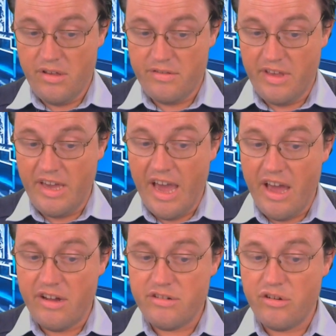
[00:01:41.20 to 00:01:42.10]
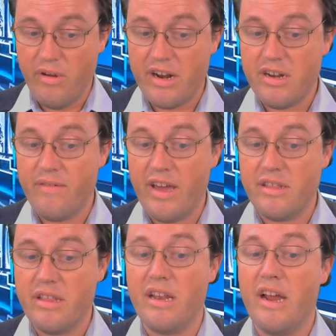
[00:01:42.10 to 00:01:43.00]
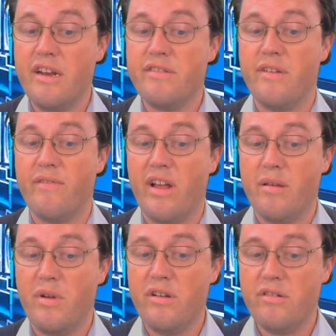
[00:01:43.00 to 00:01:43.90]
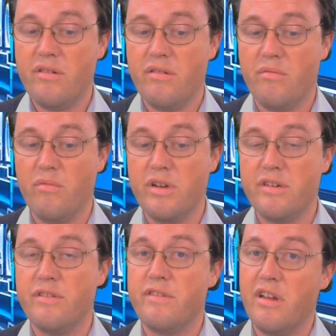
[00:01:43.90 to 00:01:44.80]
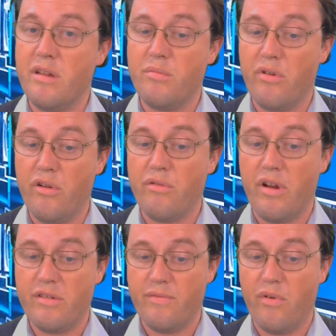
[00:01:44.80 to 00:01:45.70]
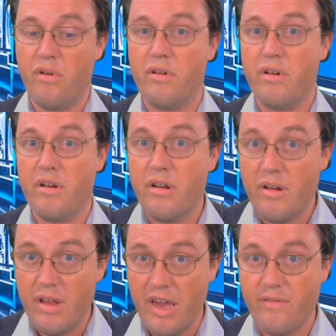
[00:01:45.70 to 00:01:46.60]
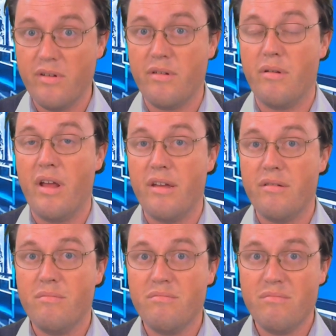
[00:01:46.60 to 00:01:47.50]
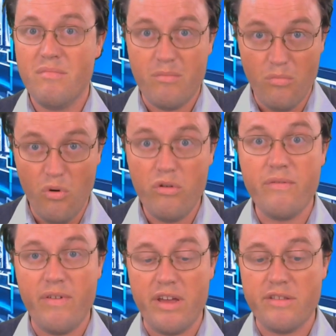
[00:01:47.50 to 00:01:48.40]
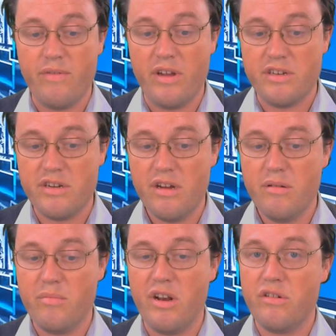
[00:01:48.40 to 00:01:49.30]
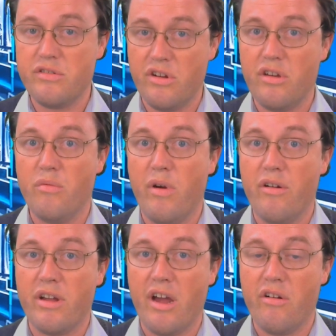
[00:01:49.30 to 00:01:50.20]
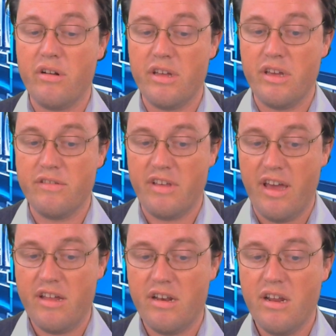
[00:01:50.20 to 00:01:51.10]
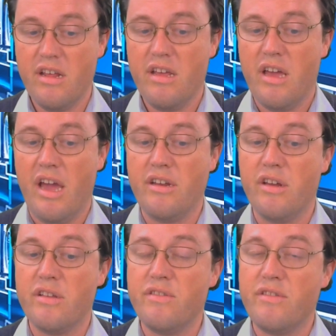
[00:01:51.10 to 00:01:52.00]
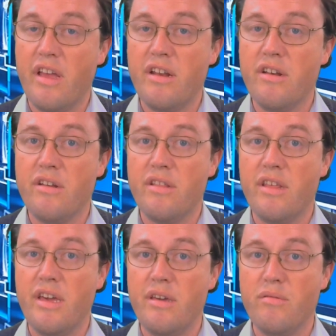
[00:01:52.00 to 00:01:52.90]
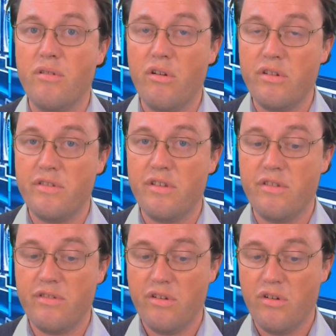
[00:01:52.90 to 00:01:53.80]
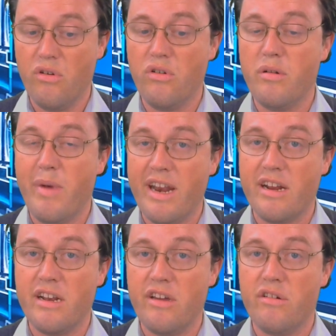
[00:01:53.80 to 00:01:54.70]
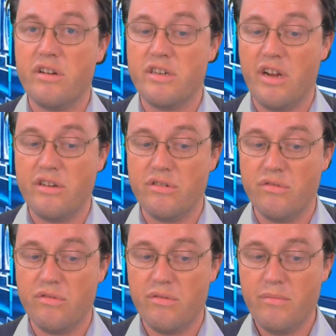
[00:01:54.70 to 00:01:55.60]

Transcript: see how to activate the latest development, which is still in progress for an even more advanced feature, but I'll show you where it currently is at, and you can send the notices automatically on a schedule.